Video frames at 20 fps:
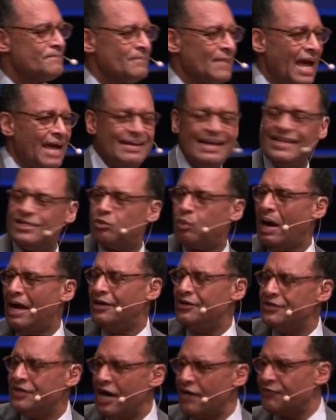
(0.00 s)
And that's why
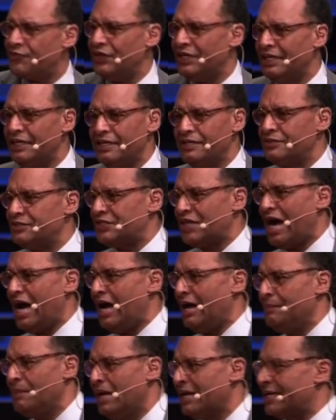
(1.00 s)
nothing in
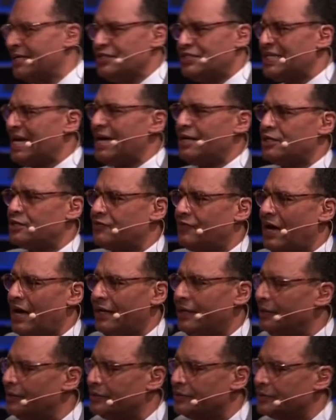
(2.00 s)
time can satisfy
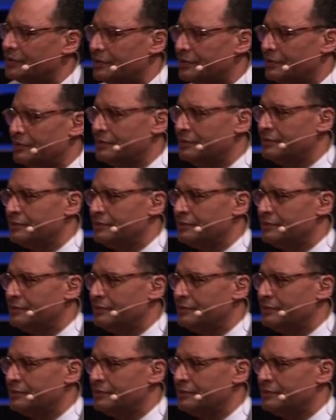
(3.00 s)
us.